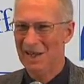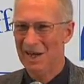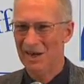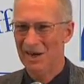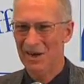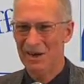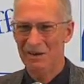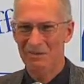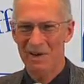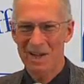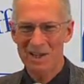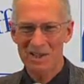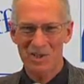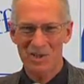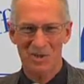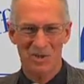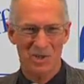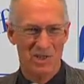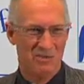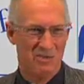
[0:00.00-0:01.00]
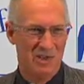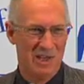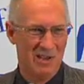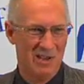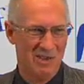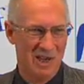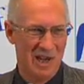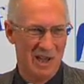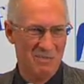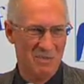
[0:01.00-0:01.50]
Their investors have
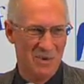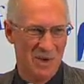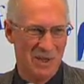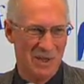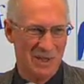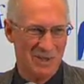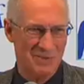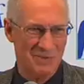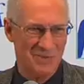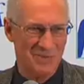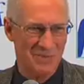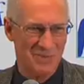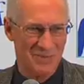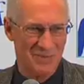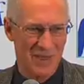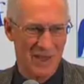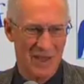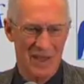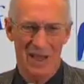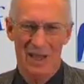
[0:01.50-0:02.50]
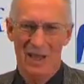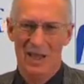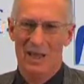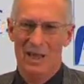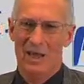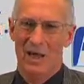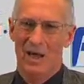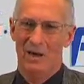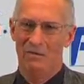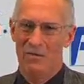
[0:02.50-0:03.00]
given up on them.
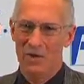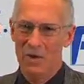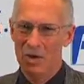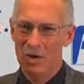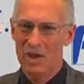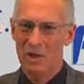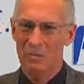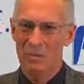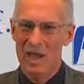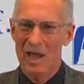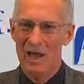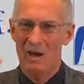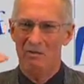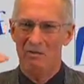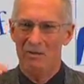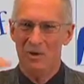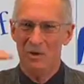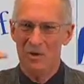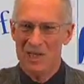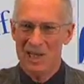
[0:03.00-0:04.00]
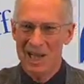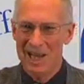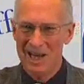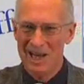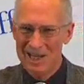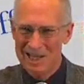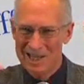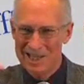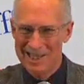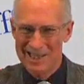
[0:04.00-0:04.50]
A few of them had a few
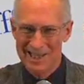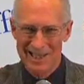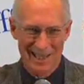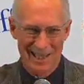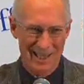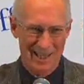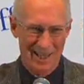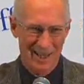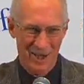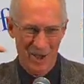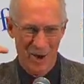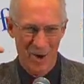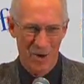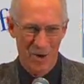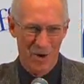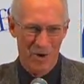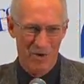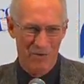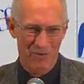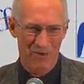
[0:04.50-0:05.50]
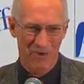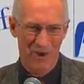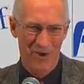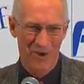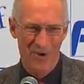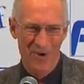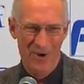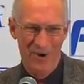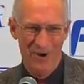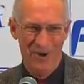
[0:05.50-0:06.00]
tenants in the lower
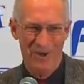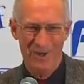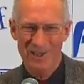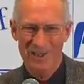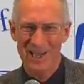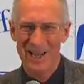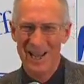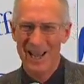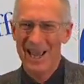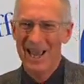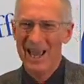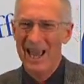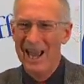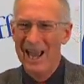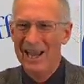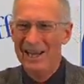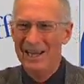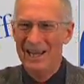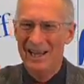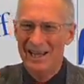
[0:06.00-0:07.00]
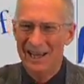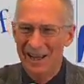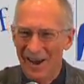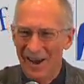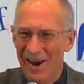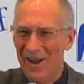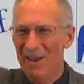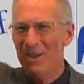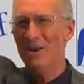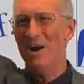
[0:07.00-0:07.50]
floors, and
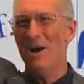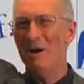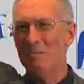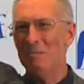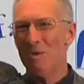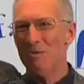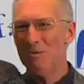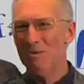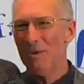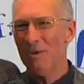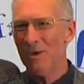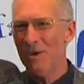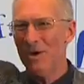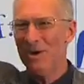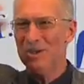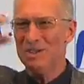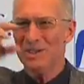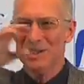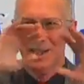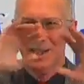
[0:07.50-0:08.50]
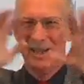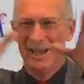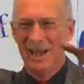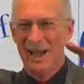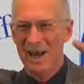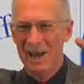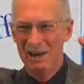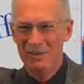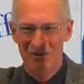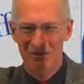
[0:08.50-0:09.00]
then all the upper floors
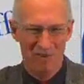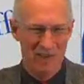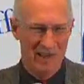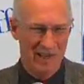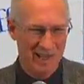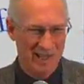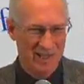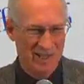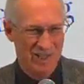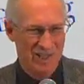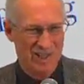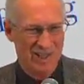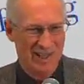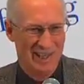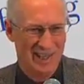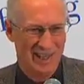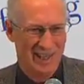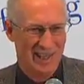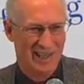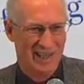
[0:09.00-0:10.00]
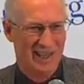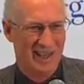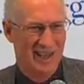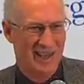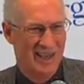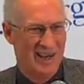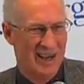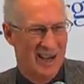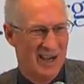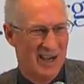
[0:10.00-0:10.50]
unfinished,
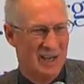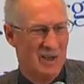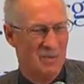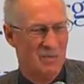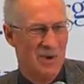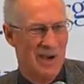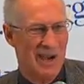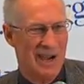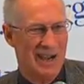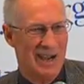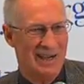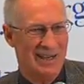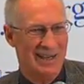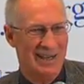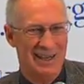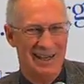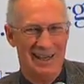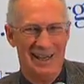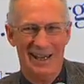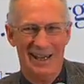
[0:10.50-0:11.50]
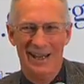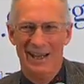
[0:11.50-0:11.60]
unoccupied.